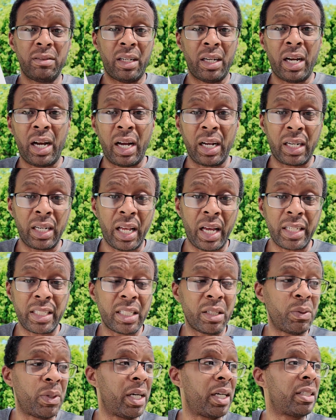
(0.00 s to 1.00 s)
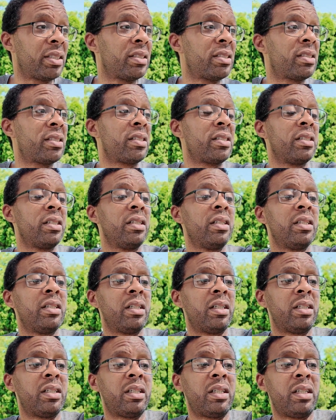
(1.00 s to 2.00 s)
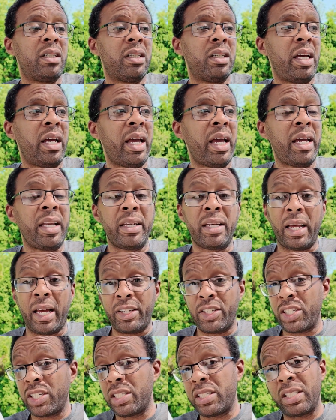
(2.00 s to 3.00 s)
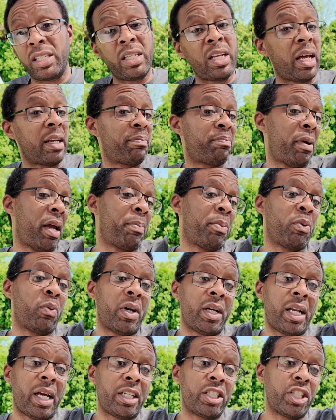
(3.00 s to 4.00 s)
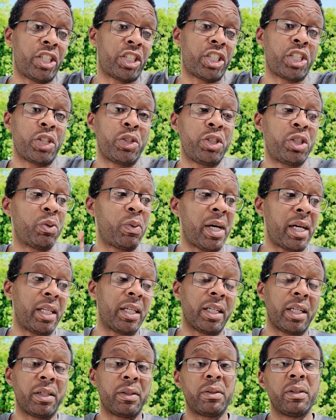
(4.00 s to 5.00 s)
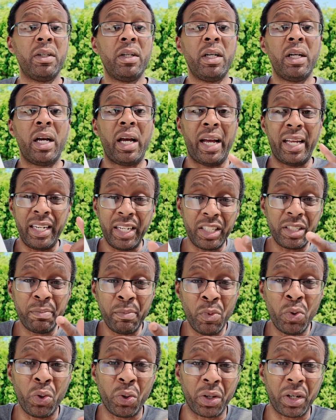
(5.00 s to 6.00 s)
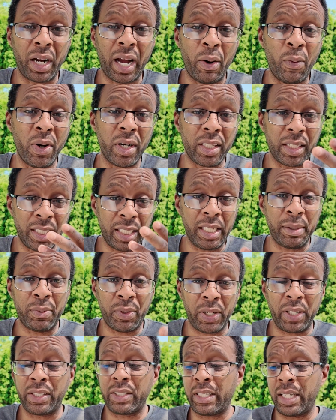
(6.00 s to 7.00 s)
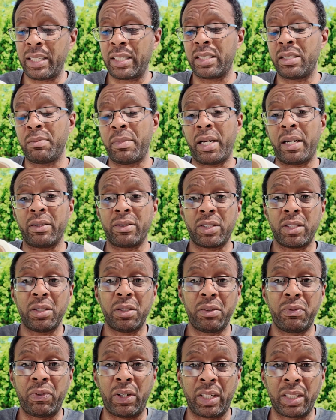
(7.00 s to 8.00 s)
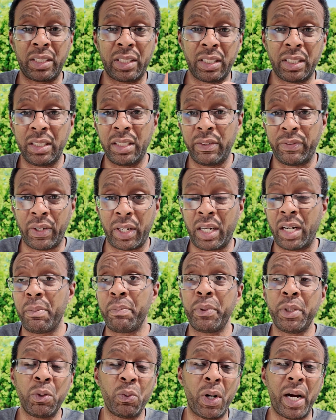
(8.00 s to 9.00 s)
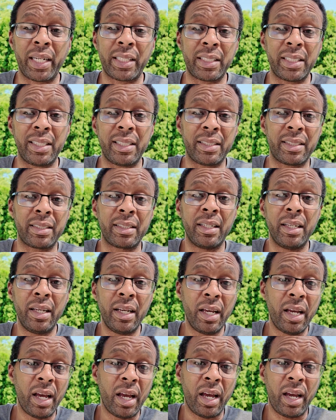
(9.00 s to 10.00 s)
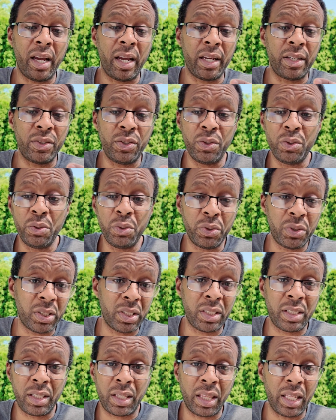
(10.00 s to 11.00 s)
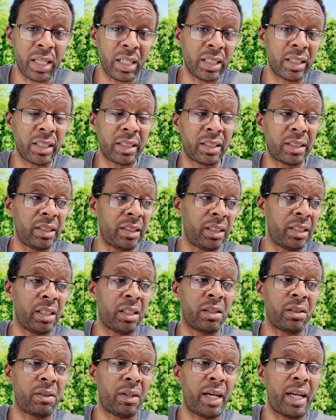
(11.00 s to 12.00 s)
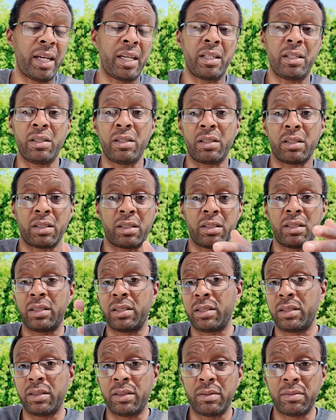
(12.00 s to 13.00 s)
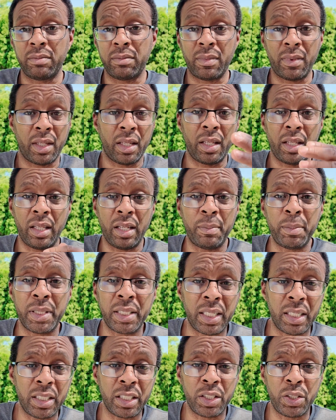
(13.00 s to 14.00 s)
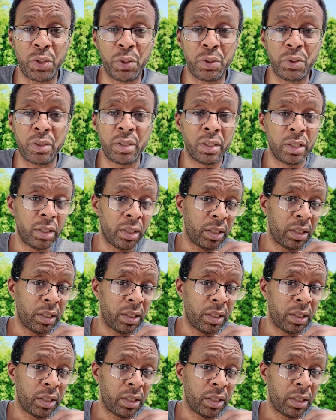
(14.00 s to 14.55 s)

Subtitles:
glossy ones, and as you can see, that paper one that I just showed you a while ago. And there's more. I want to keep testing them out. So if a company watch this and you think, hey, look, let me send this dude